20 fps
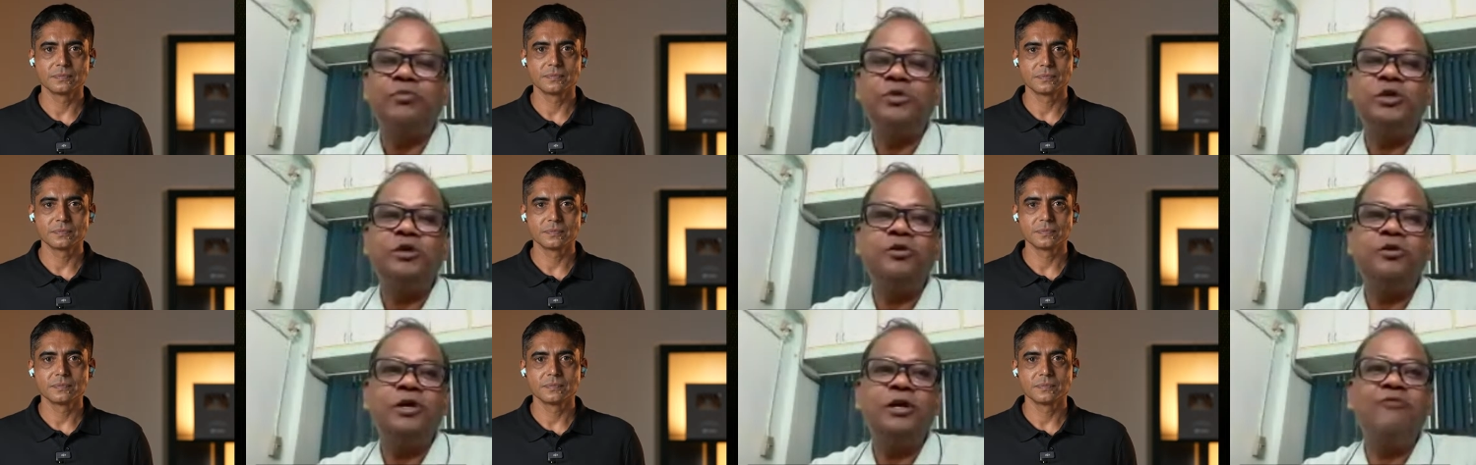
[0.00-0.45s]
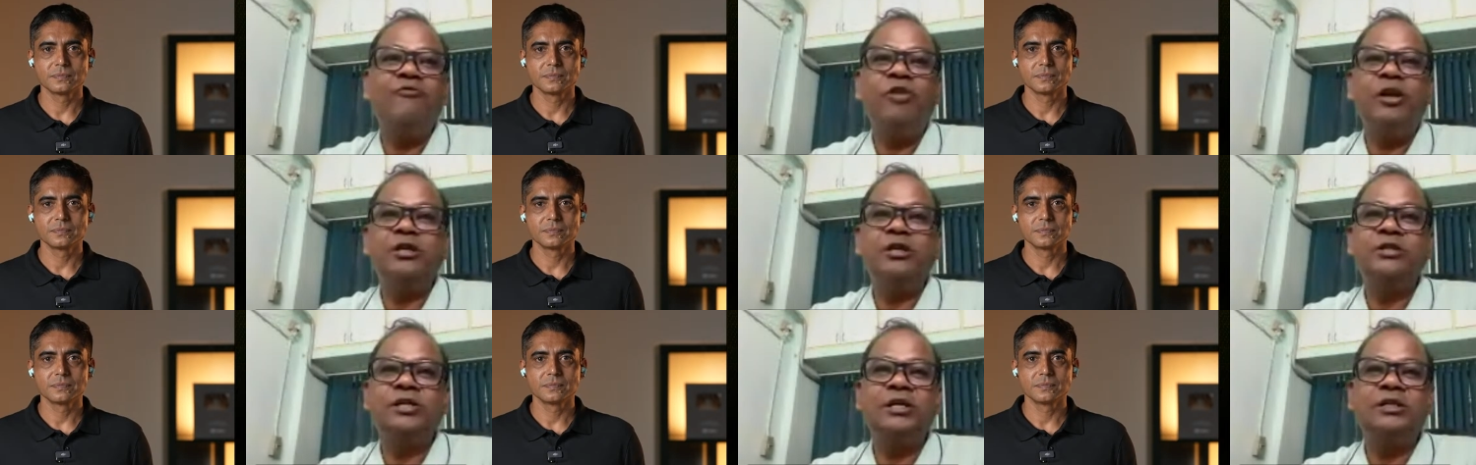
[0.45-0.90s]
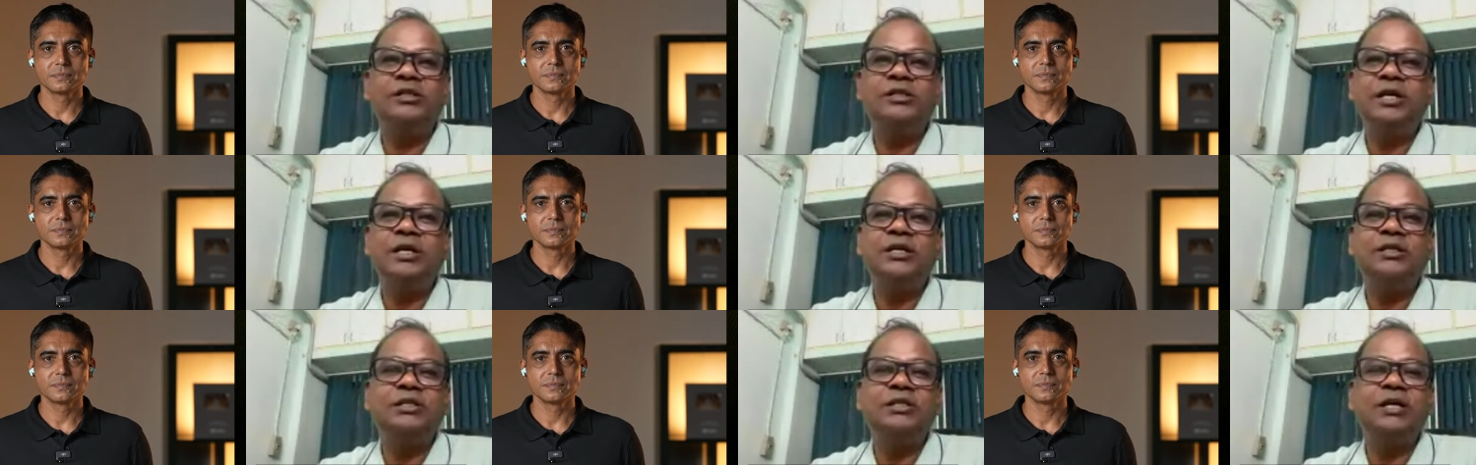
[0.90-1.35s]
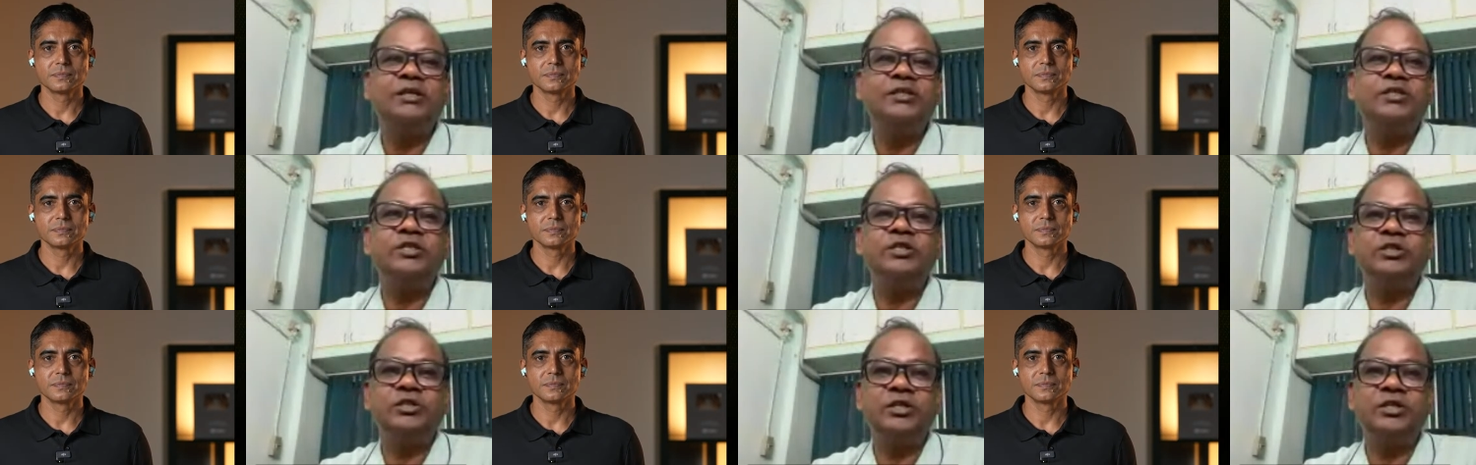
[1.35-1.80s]
Speaker 1: your infrastructure is
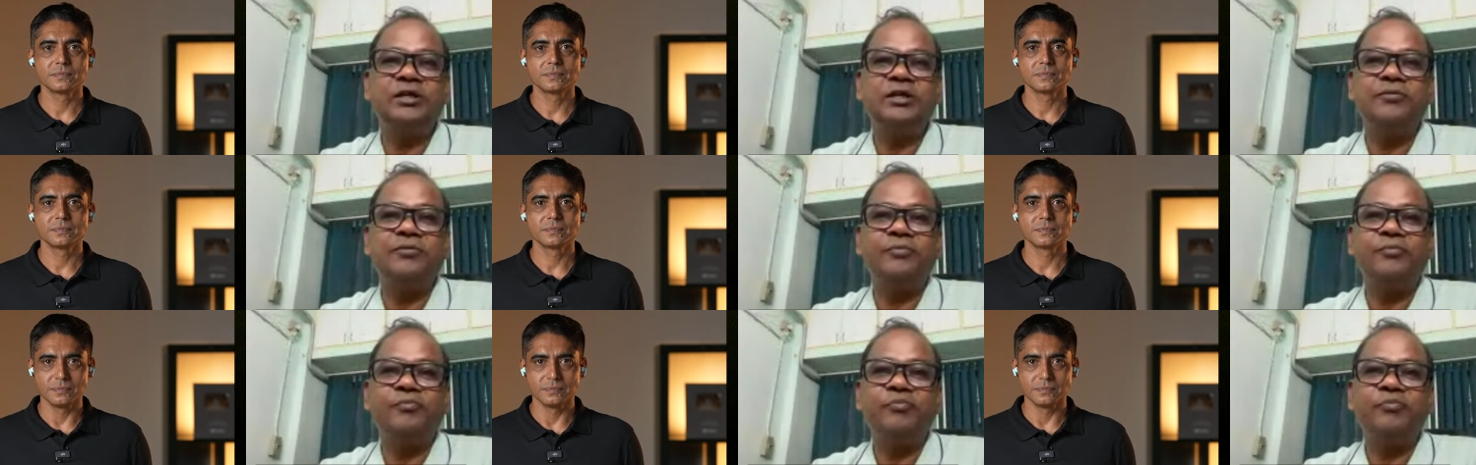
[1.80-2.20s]
existing.